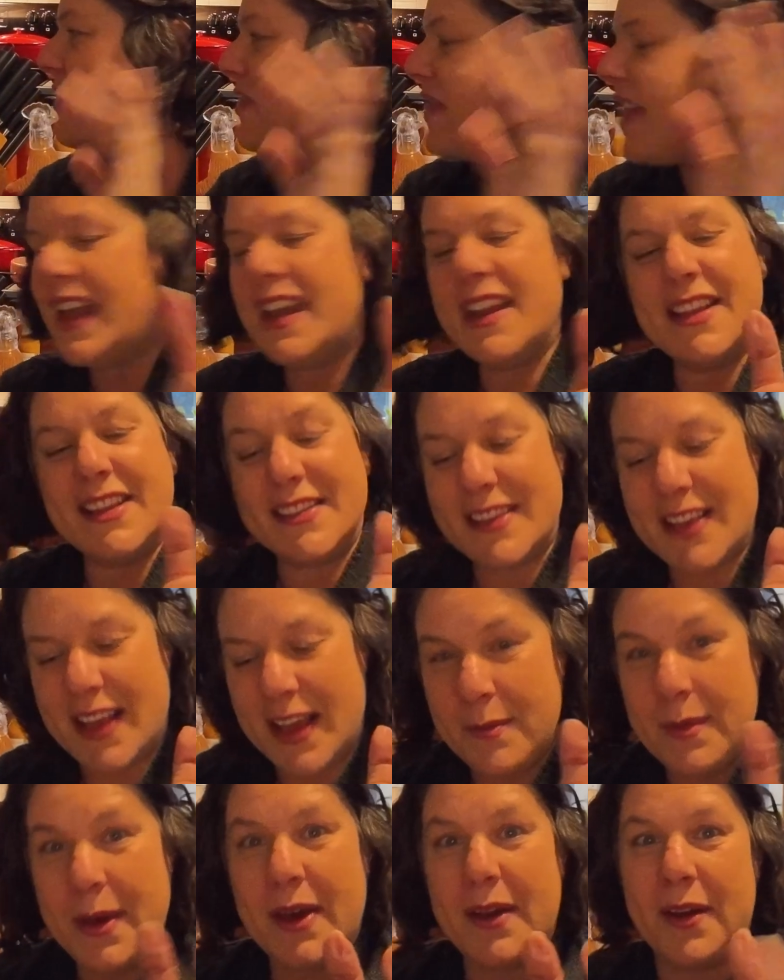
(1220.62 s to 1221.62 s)
that is
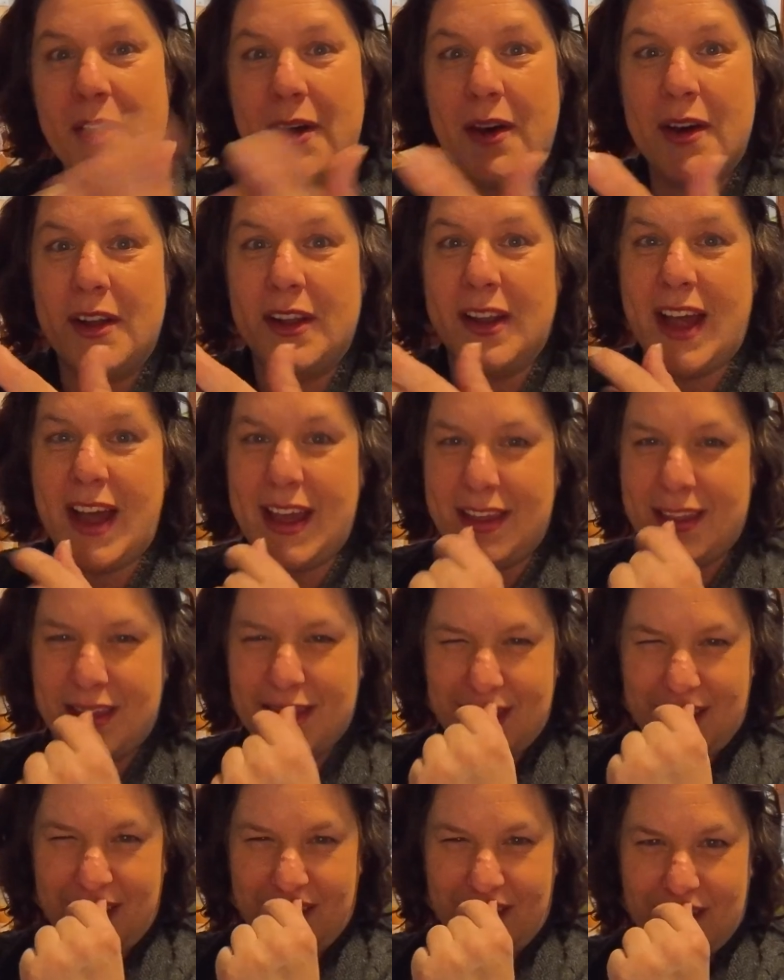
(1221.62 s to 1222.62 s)
about all I
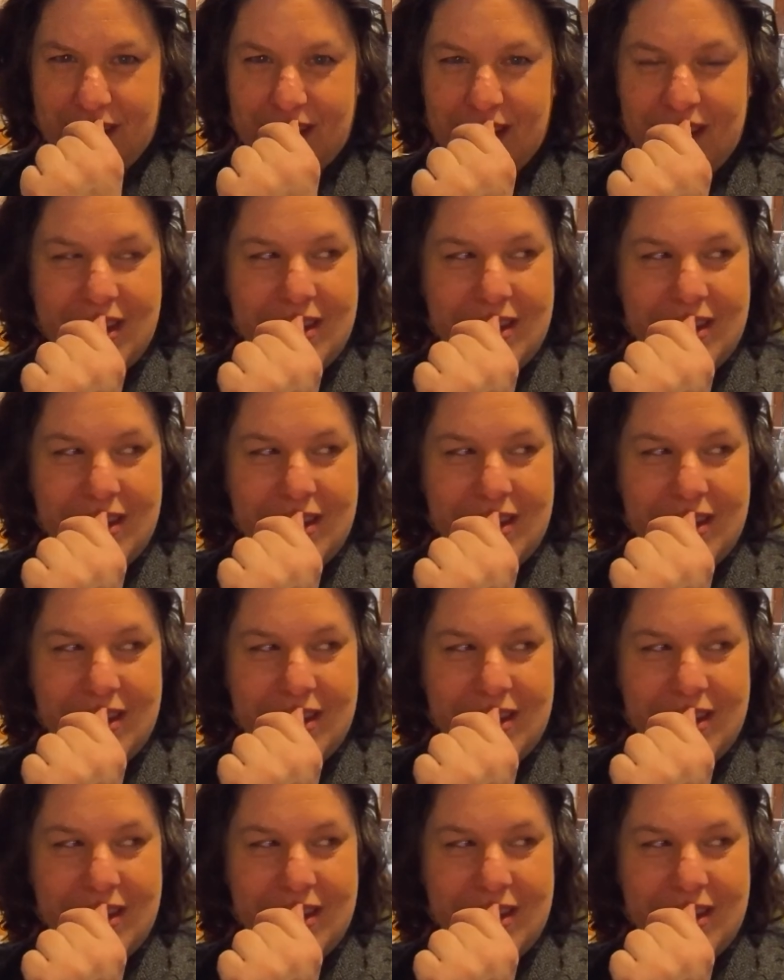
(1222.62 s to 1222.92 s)
think